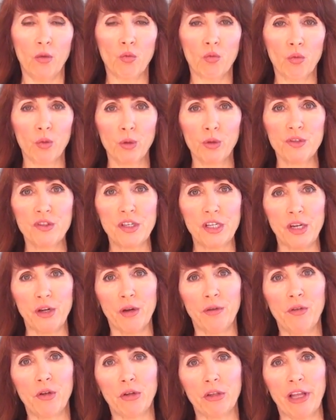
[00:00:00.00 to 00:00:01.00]
rules the
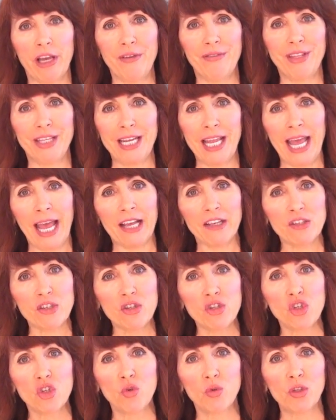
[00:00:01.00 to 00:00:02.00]
area of your life that has
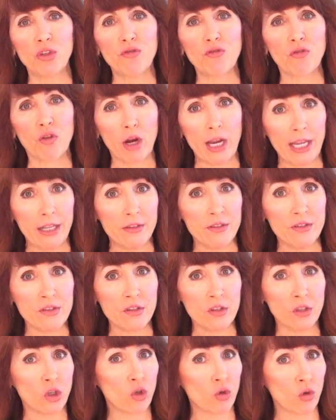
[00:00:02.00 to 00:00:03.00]
to do with friends,